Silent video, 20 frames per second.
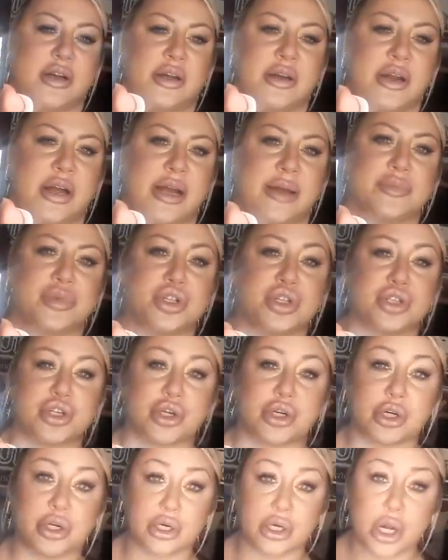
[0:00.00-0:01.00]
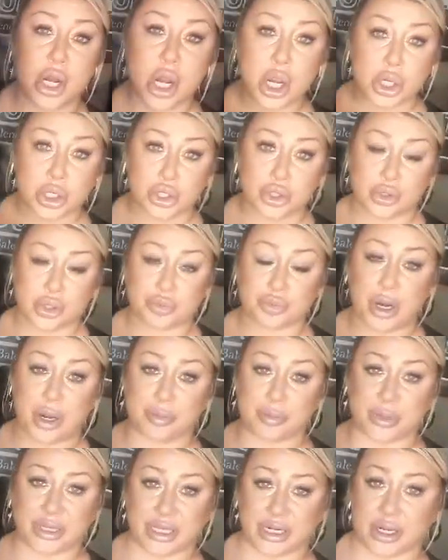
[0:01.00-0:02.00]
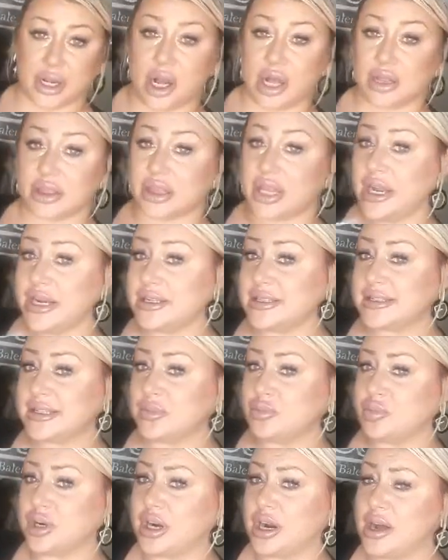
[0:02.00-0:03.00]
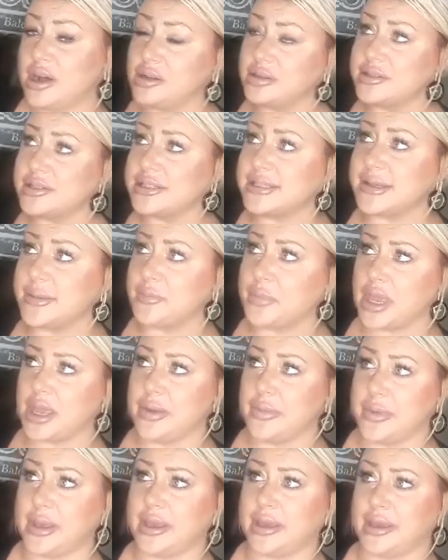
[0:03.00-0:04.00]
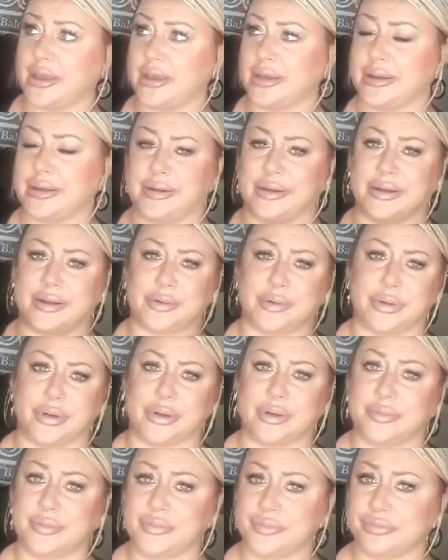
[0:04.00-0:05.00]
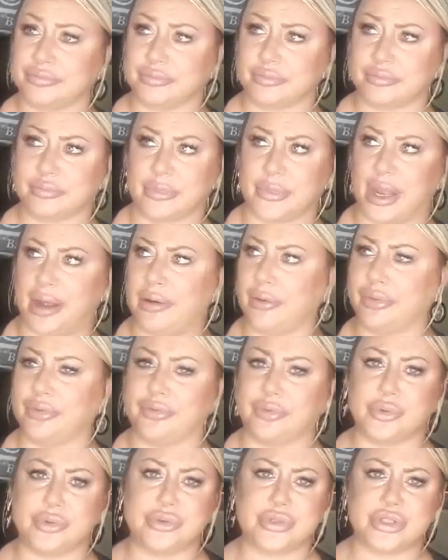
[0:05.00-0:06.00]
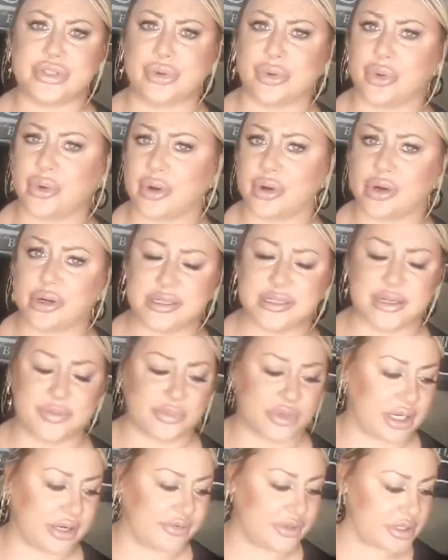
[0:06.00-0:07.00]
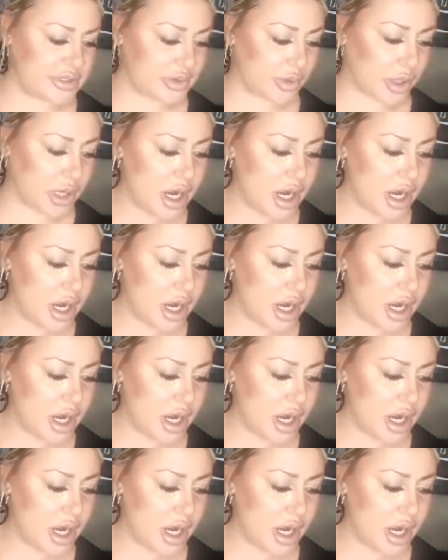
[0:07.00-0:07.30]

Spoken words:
I'm sure you can probably get it online somewhere else. Maybe, I don't know, health food store, something of the sort.